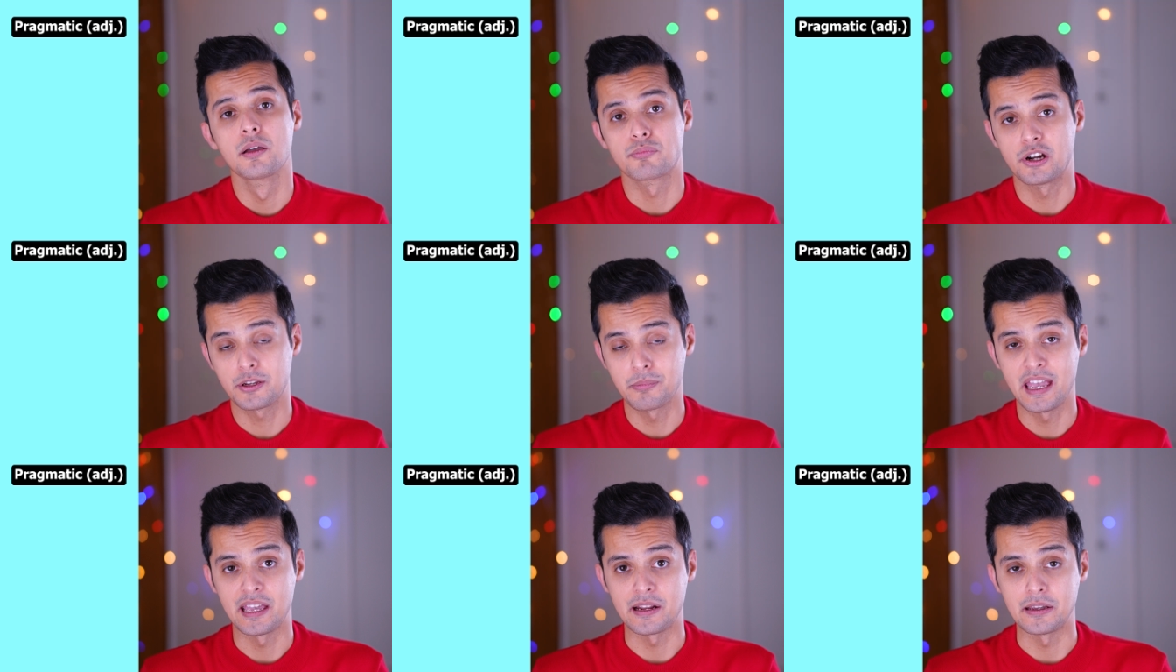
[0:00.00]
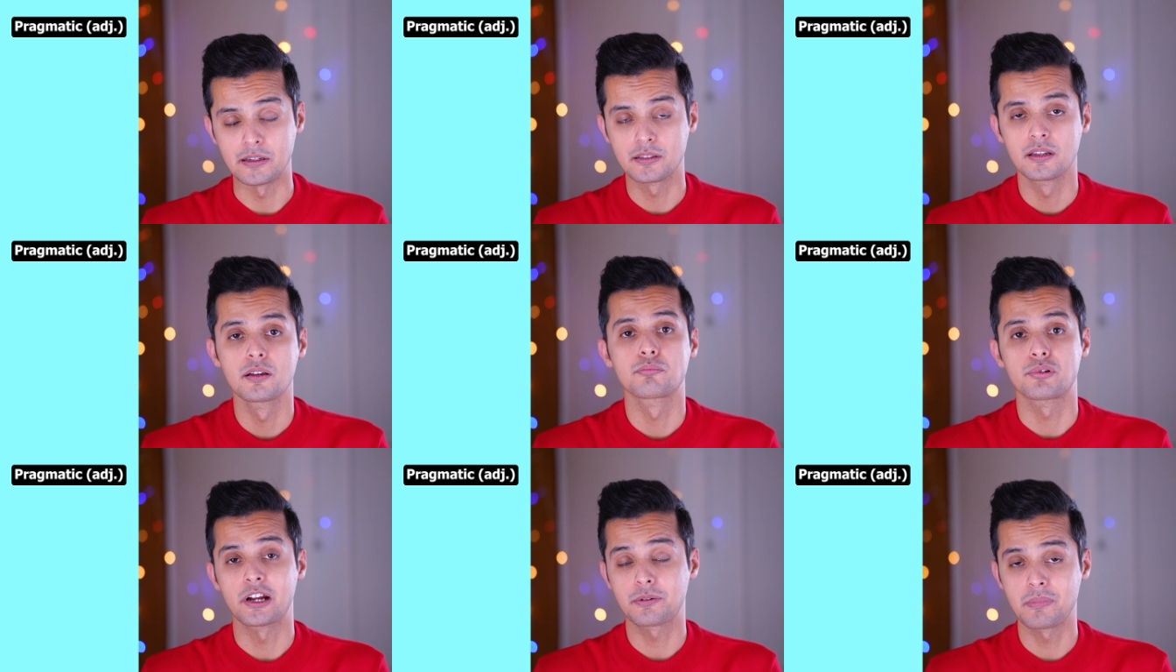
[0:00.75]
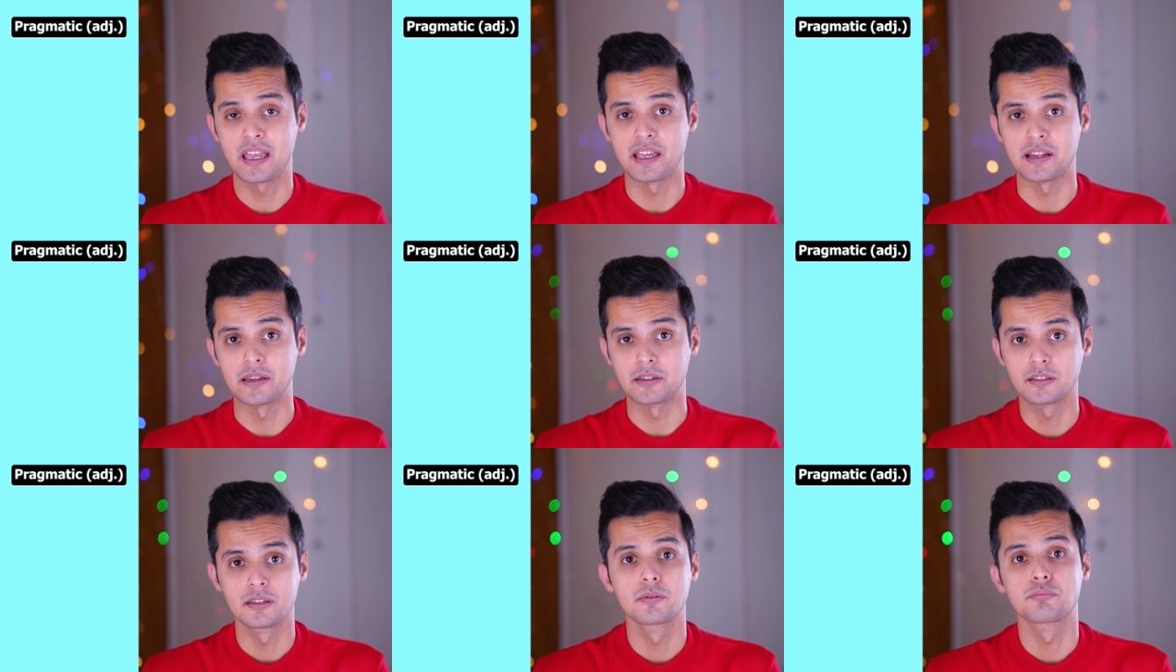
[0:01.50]
Pragmatic.
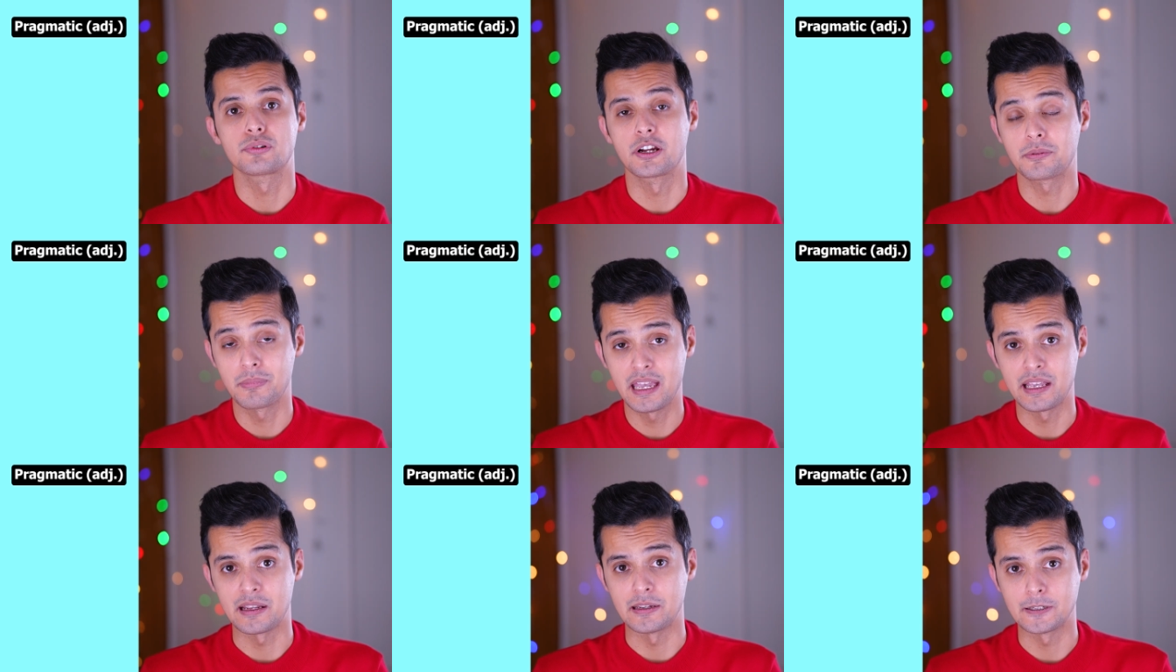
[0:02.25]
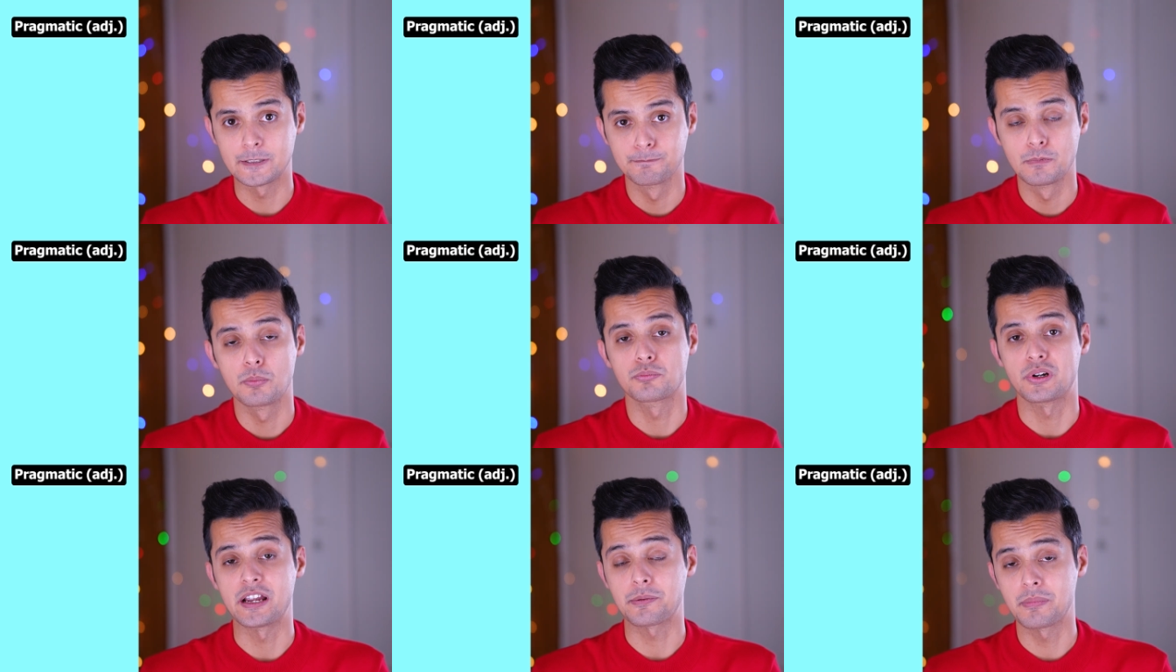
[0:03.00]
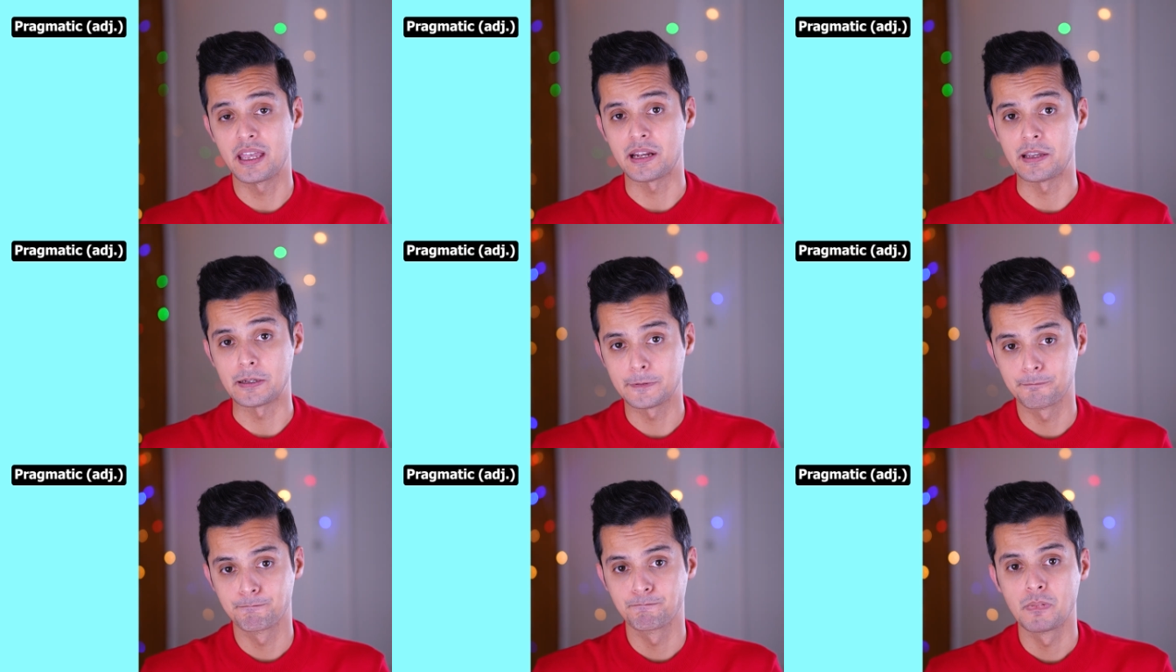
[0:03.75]
Pragmatic, pragmatic, pragmatic.